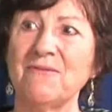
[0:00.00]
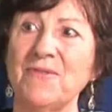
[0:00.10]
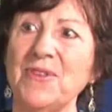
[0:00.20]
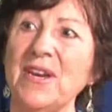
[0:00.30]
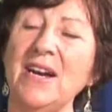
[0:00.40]

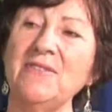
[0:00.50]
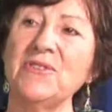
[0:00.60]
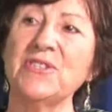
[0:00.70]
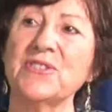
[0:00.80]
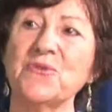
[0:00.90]
for the
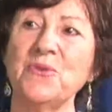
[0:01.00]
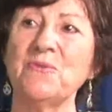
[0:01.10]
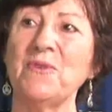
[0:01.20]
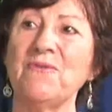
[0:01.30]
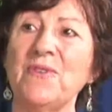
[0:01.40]
Irish, it's
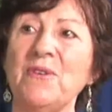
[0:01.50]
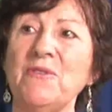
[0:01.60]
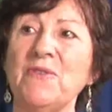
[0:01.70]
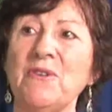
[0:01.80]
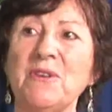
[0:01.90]
always been
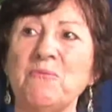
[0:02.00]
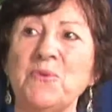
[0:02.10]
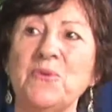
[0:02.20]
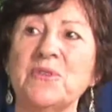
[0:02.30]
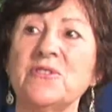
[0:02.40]
very, very
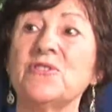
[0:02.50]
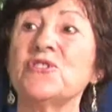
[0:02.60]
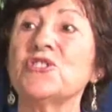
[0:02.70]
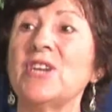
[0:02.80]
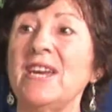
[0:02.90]
important to
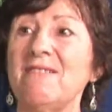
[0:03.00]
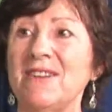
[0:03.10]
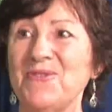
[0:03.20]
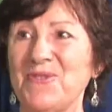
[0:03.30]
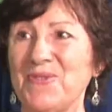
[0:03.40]
share
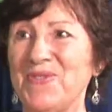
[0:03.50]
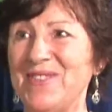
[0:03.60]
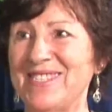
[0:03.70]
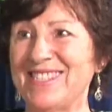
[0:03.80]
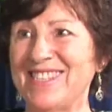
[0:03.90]
our
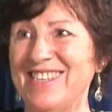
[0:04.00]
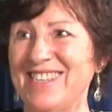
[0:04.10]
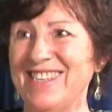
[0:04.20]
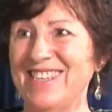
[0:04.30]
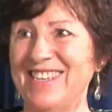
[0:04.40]
stories.
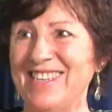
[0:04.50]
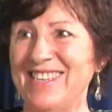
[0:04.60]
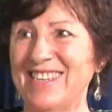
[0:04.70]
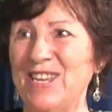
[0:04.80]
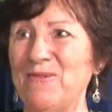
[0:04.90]

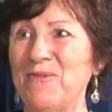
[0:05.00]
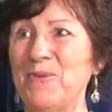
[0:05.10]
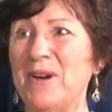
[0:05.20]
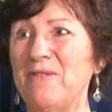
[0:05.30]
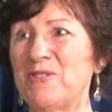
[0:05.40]
Wow. Get a
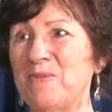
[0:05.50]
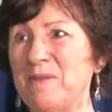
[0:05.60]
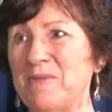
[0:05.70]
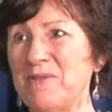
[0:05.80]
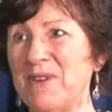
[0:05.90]
few Irish
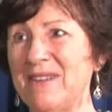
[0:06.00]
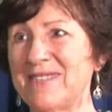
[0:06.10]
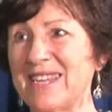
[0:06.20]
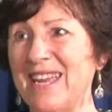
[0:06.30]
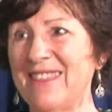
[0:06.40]
people
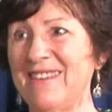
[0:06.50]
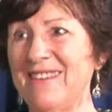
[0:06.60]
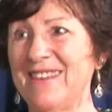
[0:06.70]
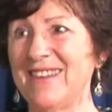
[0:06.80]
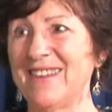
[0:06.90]
around together,
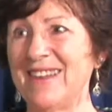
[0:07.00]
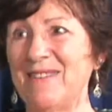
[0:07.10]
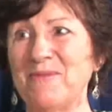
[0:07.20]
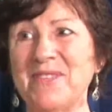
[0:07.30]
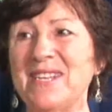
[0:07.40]

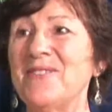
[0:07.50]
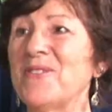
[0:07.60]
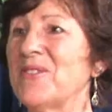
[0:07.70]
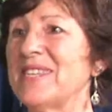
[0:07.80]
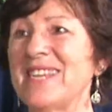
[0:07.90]
and within
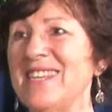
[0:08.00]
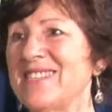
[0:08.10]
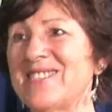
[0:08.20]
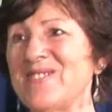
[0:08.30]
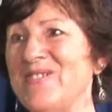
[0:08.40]
long, they're
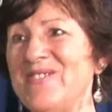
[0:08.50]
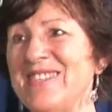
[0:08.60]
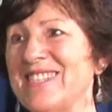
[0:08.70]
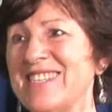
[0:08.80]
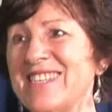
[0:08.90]
telling
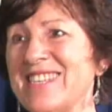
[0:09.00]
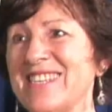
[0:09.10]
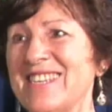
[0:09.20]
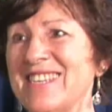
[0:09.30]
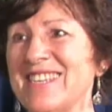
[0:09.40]
stories.
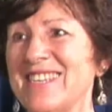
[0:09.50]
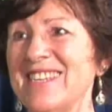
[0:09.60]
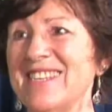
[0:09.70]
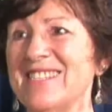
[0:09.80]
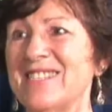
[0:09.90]

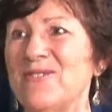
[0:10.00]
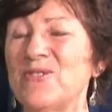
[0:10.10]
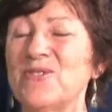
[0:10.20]
So the